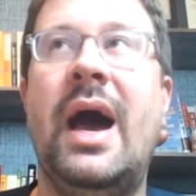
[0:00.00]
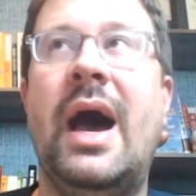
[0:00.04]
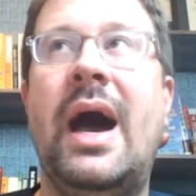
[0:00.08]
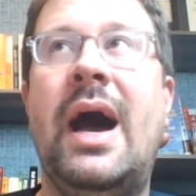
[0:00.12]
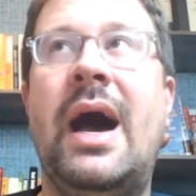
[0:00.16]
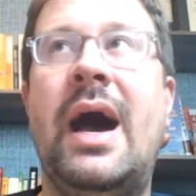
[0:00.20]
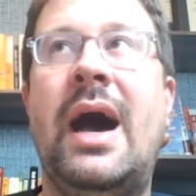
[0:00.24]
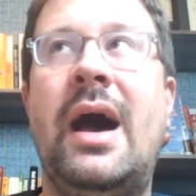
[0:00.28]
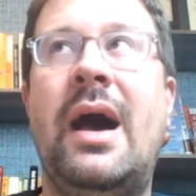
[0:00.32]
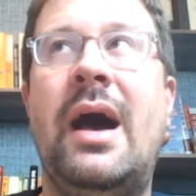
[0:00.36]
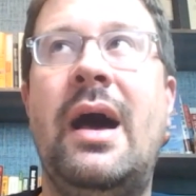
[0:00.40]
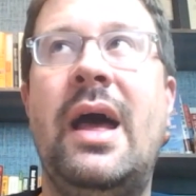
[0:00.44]

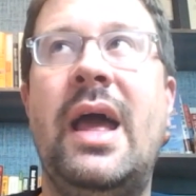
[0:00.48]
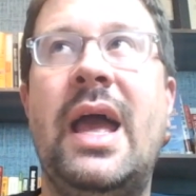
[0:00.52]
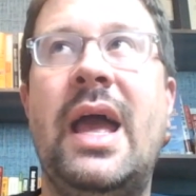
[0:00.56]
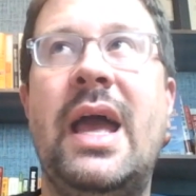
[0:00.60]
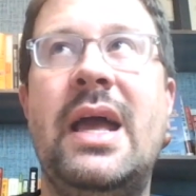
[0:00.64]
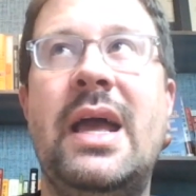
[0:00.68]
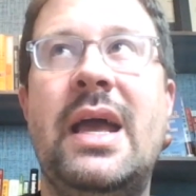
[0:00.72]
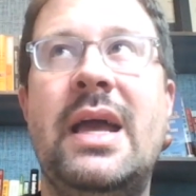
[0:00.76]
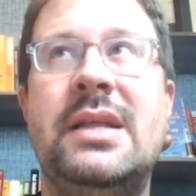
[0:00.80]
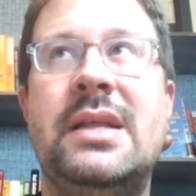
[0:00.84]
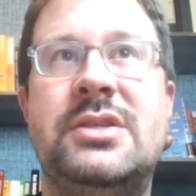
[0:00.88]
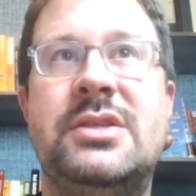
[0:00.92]

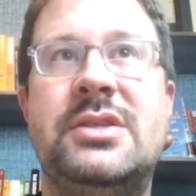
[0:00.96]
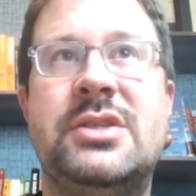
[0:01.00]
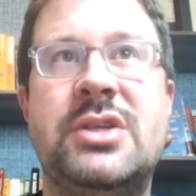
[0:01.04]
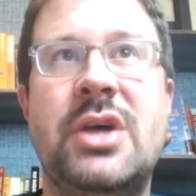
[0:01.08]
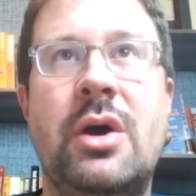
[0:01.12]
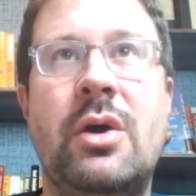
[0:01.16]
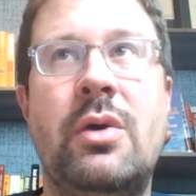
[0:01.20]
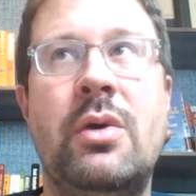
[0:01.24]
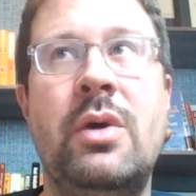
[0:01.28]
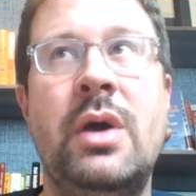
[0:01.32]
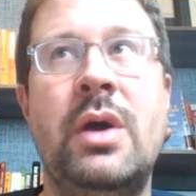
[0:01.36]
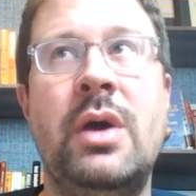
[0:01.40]
And
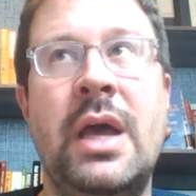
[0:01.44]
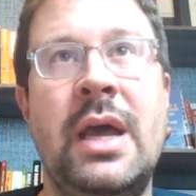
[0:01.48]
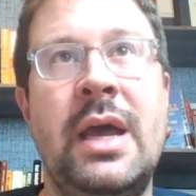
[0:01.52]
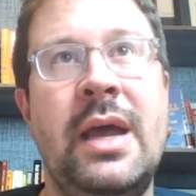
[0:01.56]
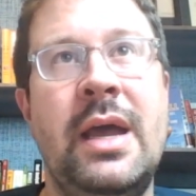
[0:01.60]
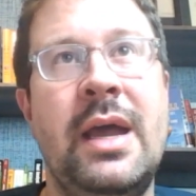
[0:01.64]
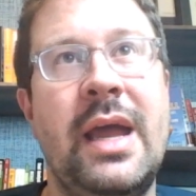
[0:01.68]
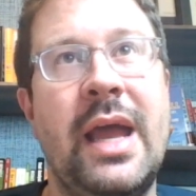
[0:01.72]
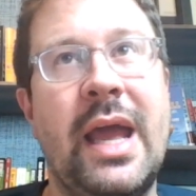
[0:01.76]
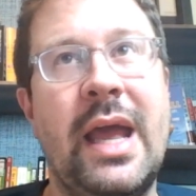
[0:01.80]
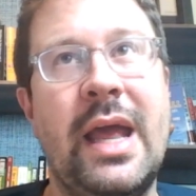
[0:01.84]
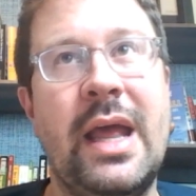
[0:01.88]
so
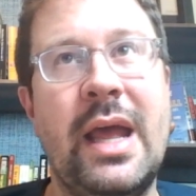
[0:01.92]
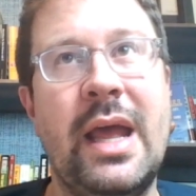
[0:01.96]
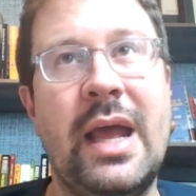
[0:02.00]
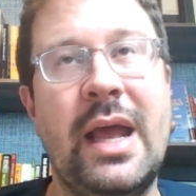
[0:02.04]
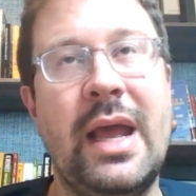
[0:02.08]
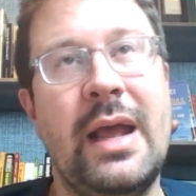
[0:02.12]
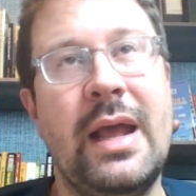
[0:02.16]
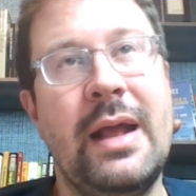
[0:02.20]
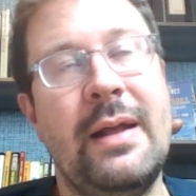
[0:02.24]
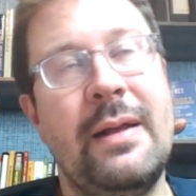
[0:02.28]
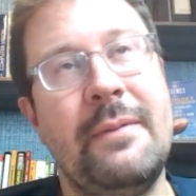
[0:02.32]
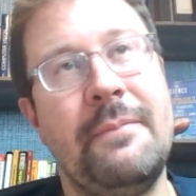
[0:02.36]

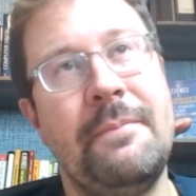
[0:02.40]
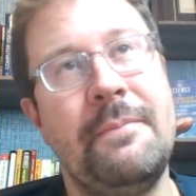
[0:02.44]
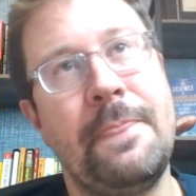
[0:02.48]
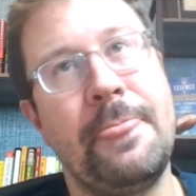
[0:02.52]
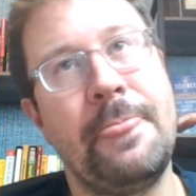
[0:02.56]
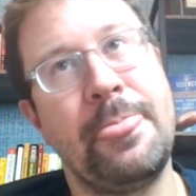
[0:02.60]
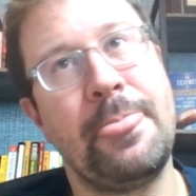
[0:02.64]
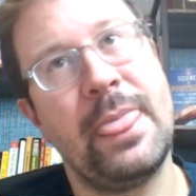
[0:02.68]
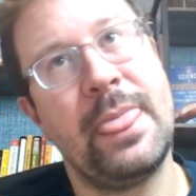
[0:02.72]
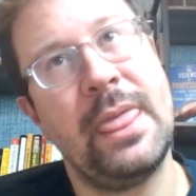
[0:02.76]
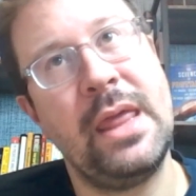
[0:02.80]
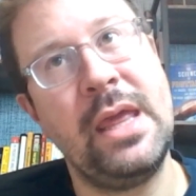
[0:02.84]

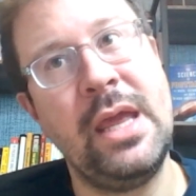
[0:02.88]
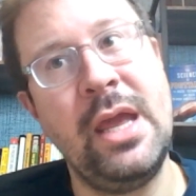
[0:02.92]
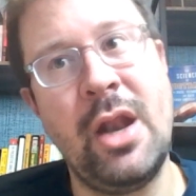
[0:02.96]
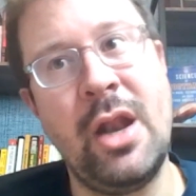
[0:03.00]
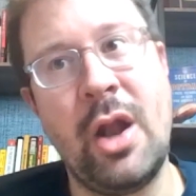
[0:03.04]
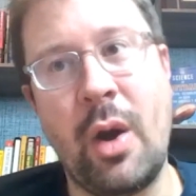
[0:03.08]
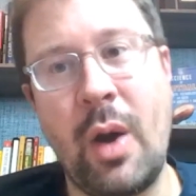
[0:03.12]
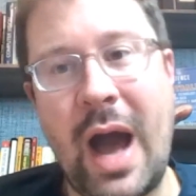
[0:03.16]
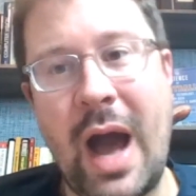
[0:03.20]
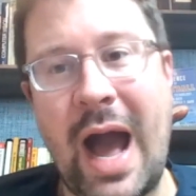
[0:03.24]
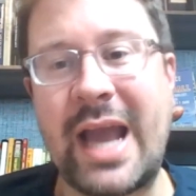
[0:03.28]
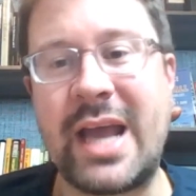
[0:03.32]

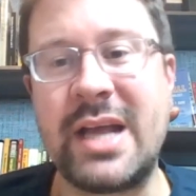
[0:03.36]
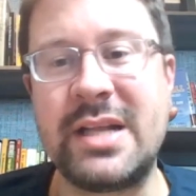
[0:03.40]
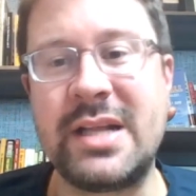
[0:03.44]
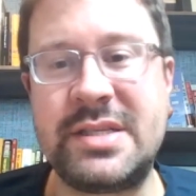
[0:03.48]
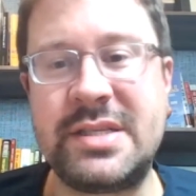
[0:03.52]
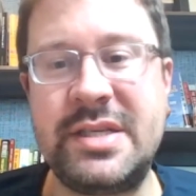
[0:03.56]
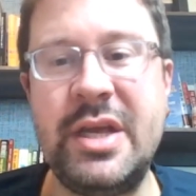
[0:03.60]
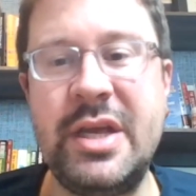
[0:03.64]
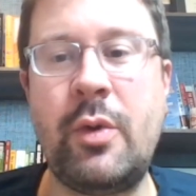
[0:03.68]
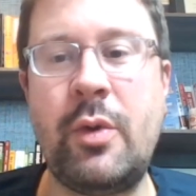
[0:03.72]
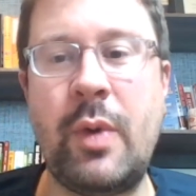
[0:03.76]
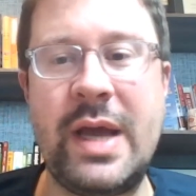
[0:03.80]
I could
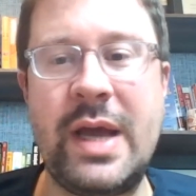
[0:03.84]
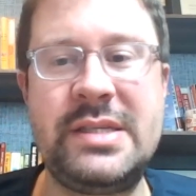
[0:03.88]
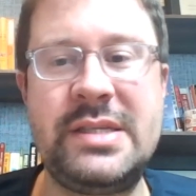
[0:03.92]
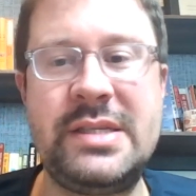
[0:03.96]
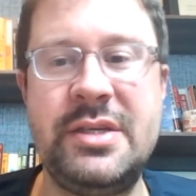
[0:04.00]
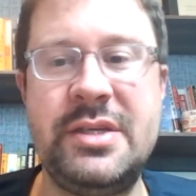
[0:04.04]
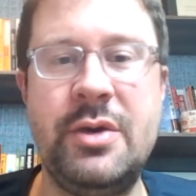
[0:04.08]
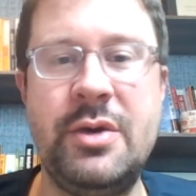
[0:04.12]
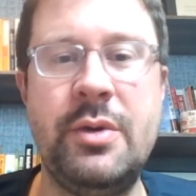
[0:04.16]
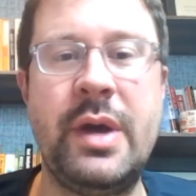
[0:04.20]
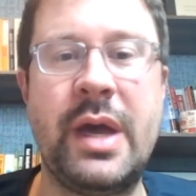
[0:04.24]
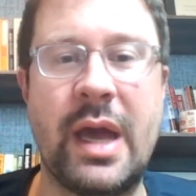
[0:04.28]
see
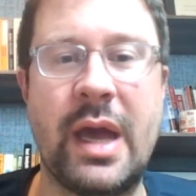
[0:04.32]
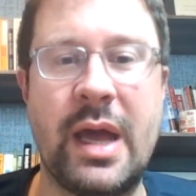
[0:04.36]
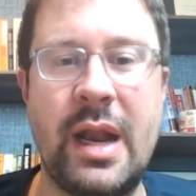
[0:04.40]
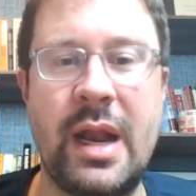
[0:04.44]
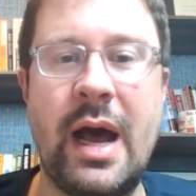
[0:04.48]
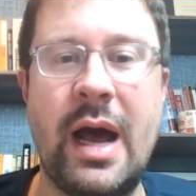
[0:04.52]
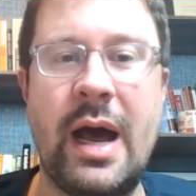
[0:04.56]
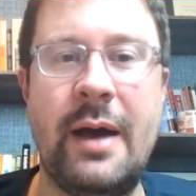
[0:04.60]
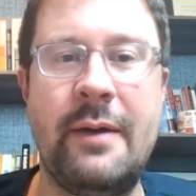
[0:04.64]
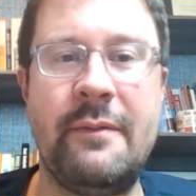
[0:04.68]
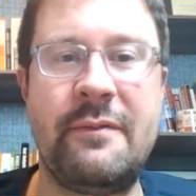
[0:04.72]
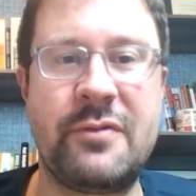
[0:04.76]
Kwesi doing it
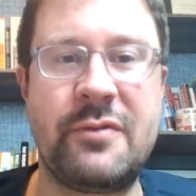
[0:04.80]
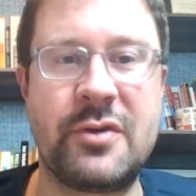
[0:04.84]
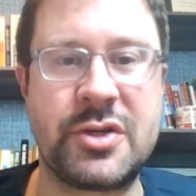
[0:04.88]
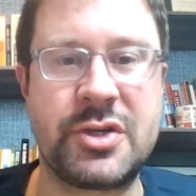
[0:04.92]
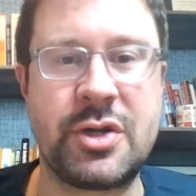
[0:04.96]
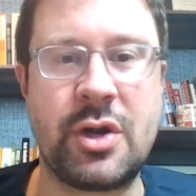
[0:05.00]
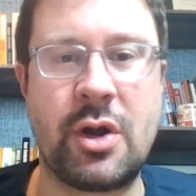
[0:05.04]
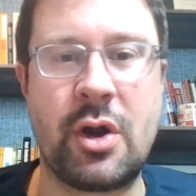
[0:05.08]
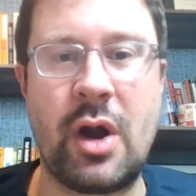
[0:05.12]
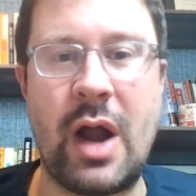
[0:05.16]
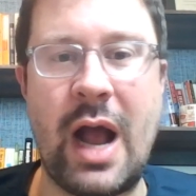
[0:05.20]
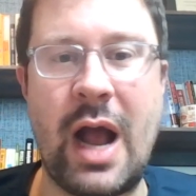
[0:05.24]
for
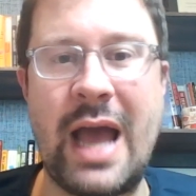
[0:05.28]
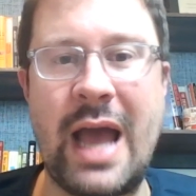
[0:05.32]
sure.